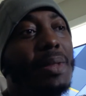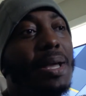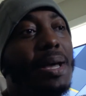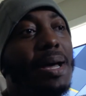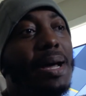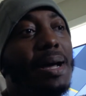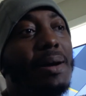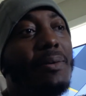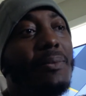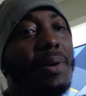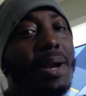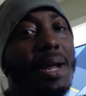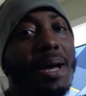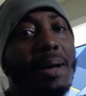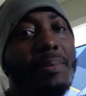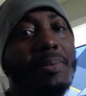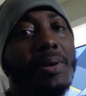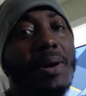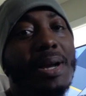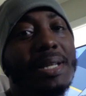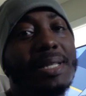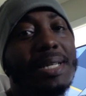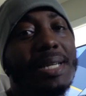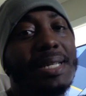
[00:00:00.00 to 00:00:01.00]
uh, want to
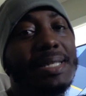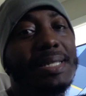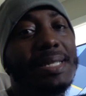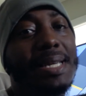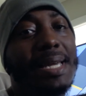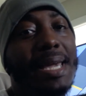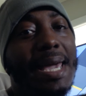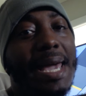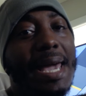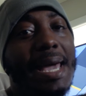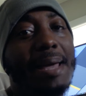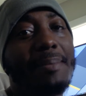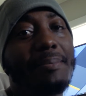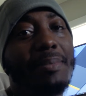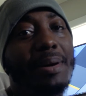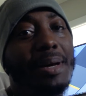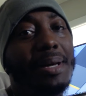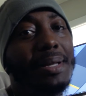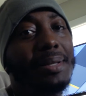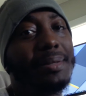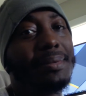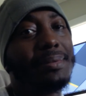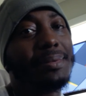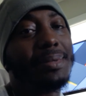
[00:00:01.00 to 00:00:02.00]
upgrade to the Z-Cam,
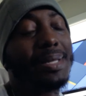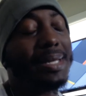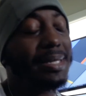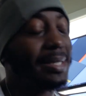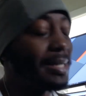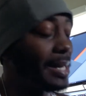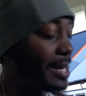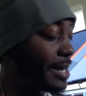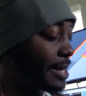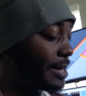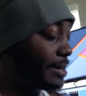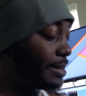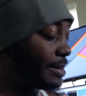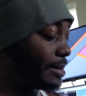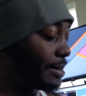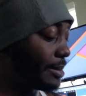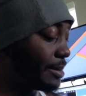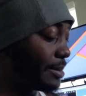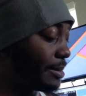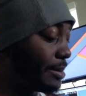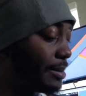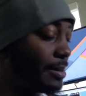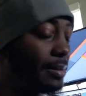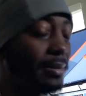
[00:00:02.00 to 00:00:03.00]
but this thing
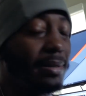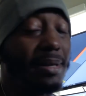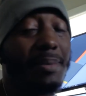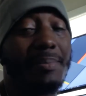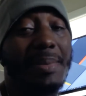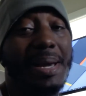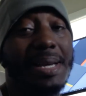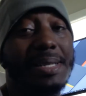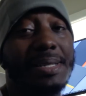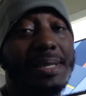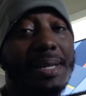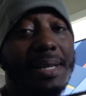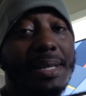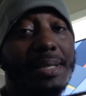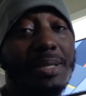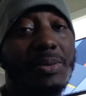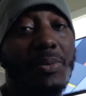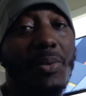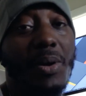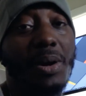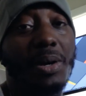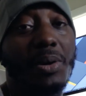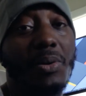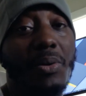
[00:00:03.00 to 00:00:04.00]
is amazing. It's a
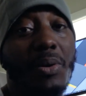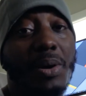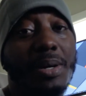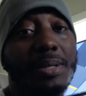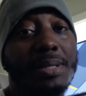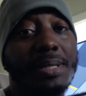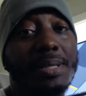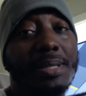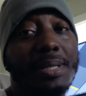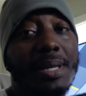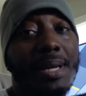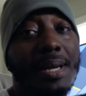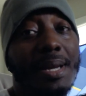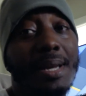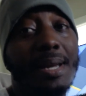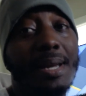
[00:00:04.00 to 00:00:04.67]
workhorse.